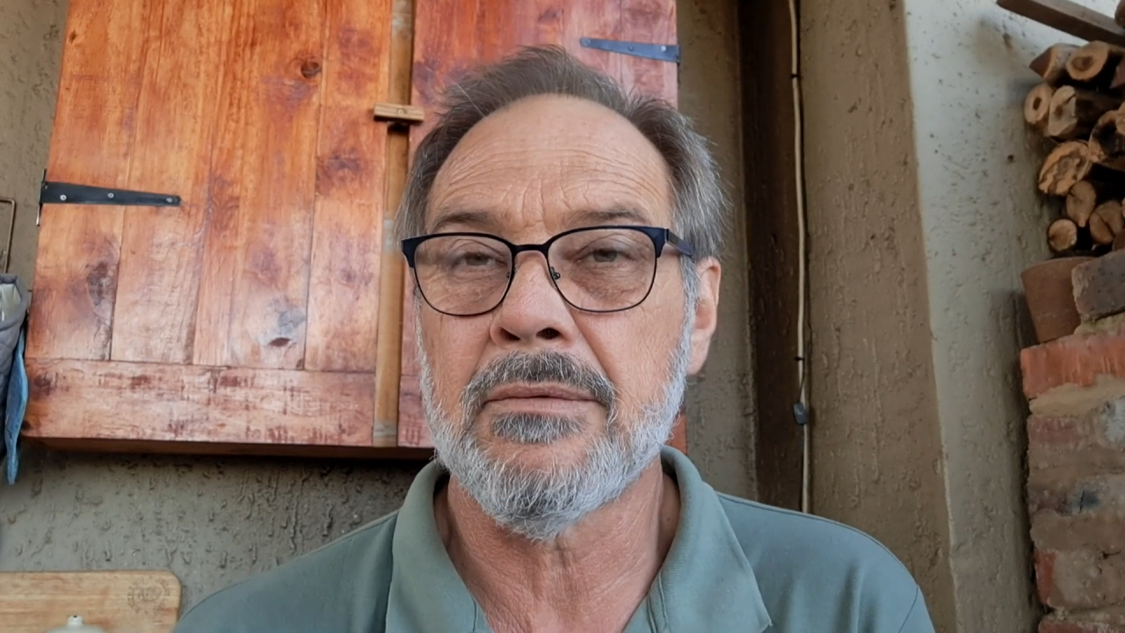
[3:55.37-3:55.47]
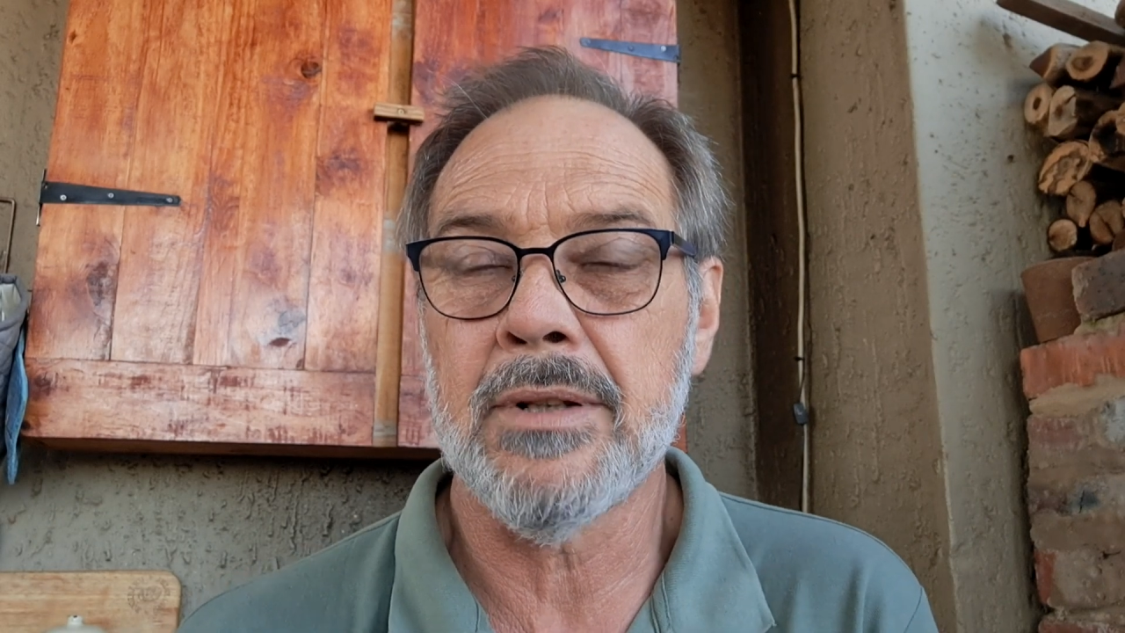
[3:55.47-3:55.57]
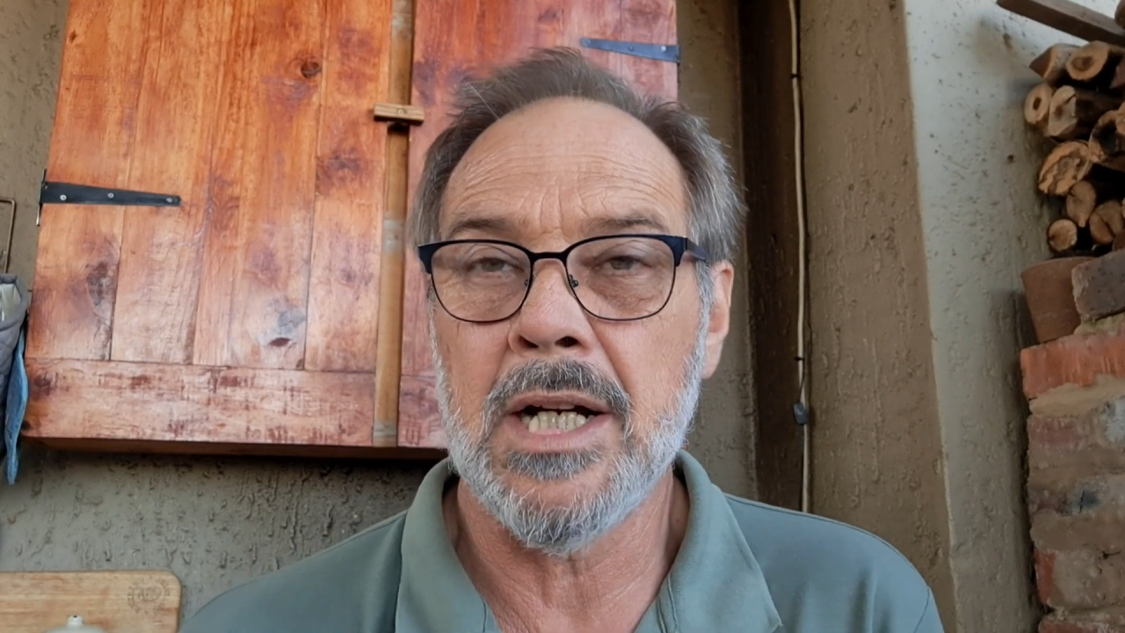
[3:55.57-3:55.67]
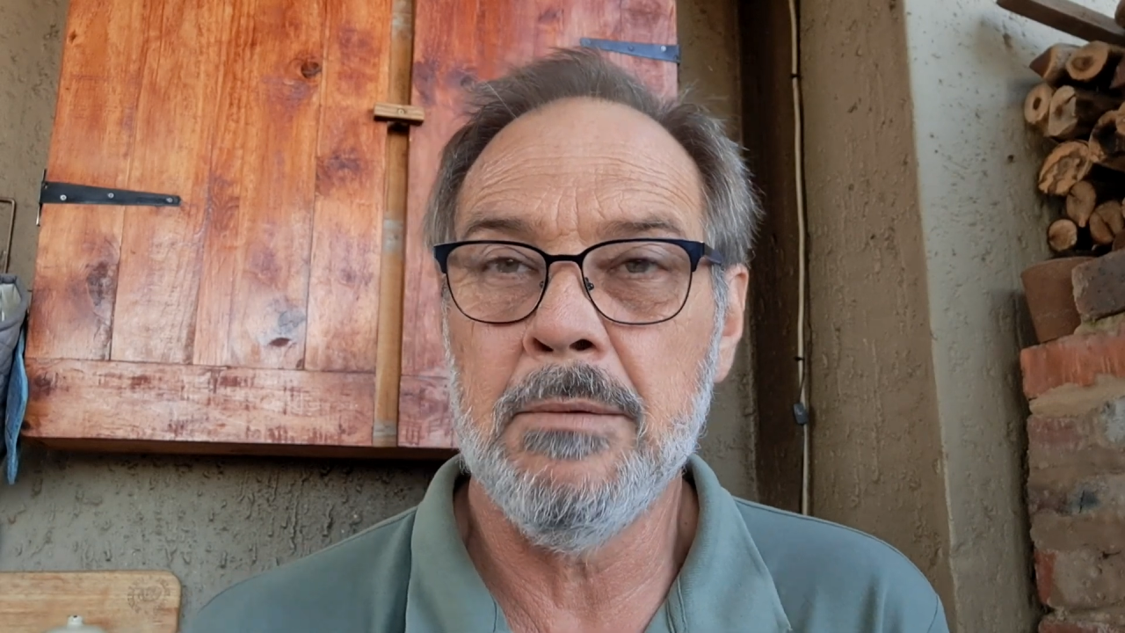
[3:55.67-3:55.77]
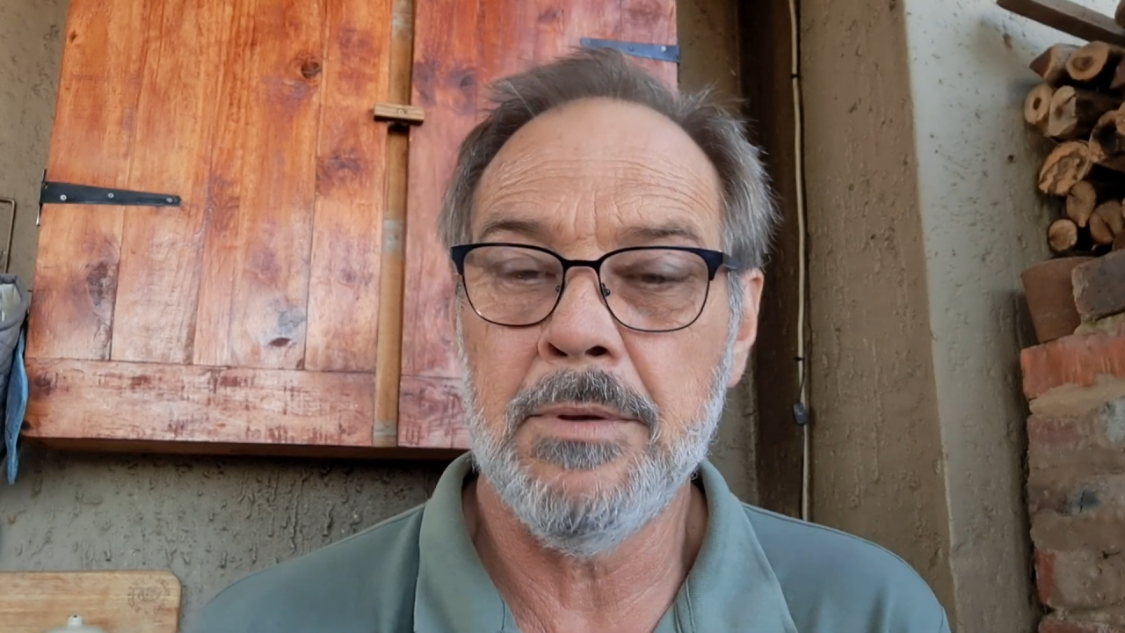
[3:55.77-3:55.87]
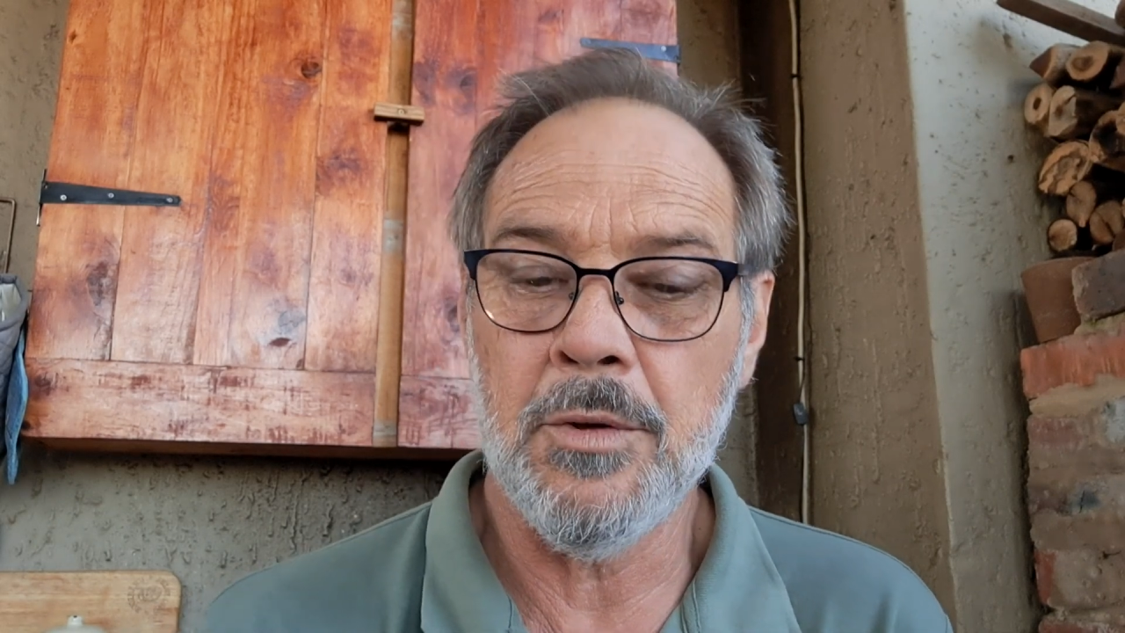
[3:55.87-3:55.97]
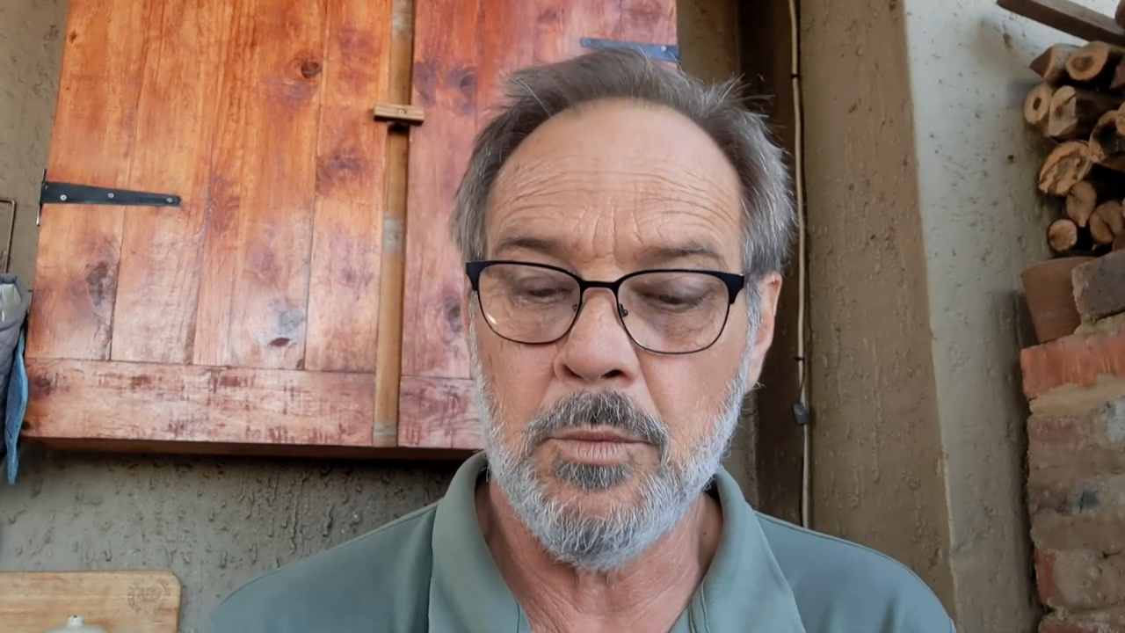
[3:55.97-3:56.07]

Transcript: of an open